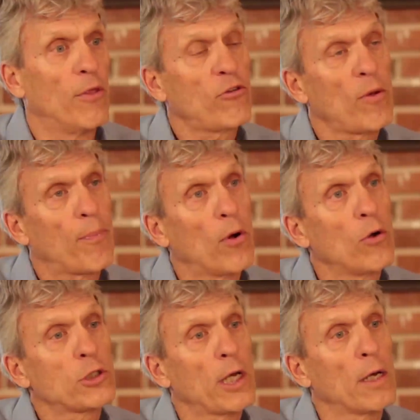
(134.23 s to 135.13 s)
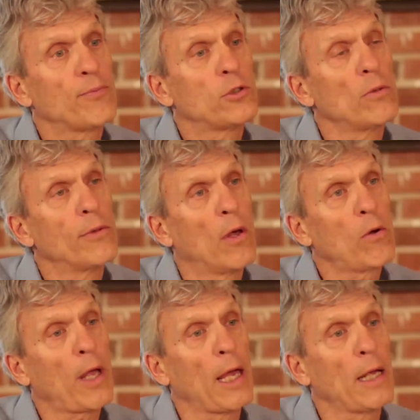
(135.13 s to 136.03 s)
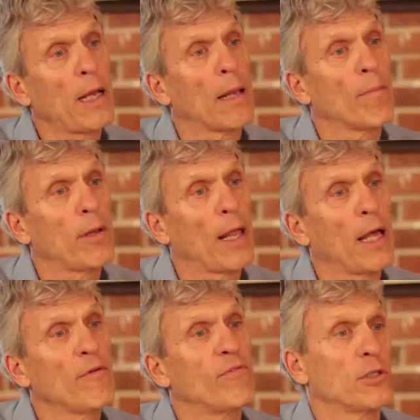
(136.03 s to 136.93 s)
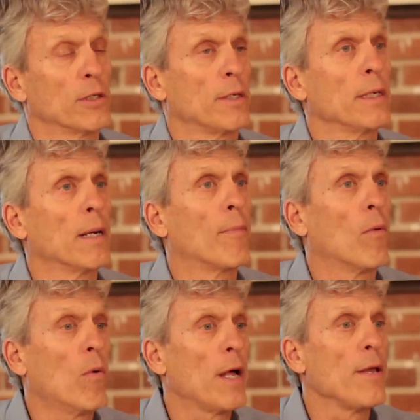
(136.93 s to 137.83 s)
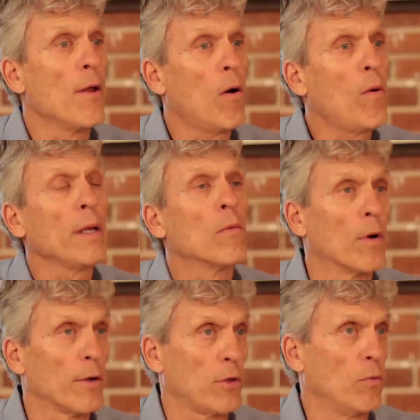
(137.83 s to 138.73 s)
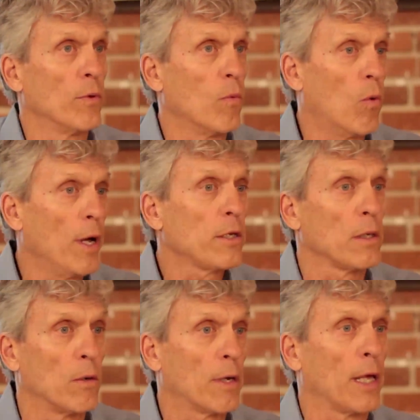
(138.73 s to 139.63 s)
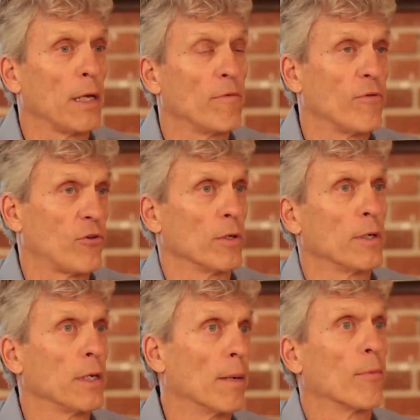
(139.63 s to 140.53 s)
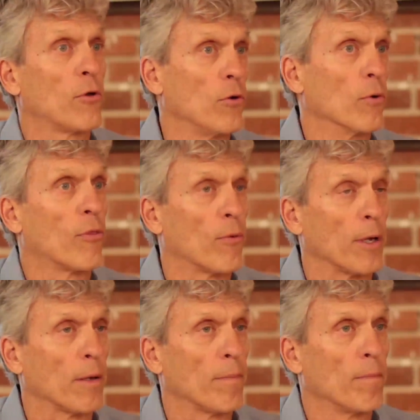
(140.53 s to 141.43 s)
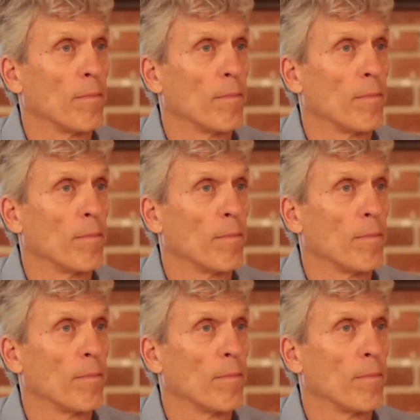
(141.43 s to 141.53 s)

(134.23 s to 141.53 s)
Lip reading: This approach helps you locate and plan facility number 1, knowing where you would want to locate facility number 2 or 3.